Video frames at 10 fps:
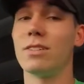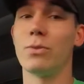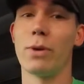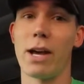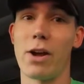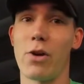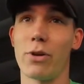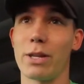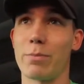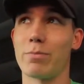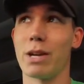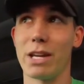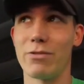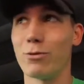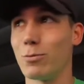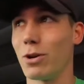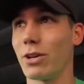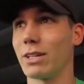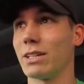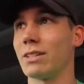when I already paid for
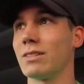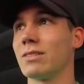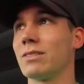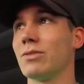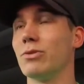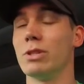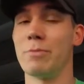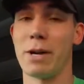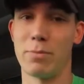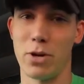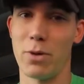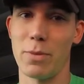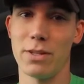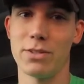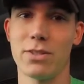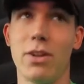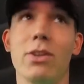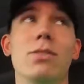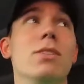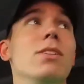parking with my permit.
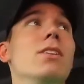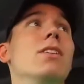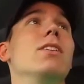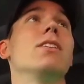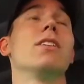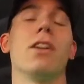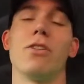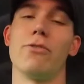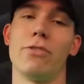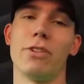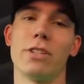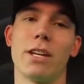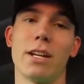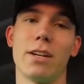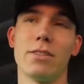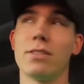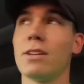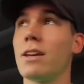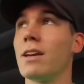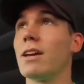So gotta go figure that out.
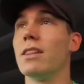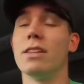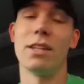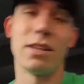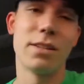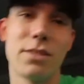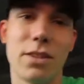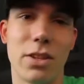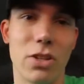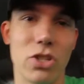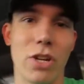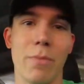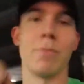And then the gym.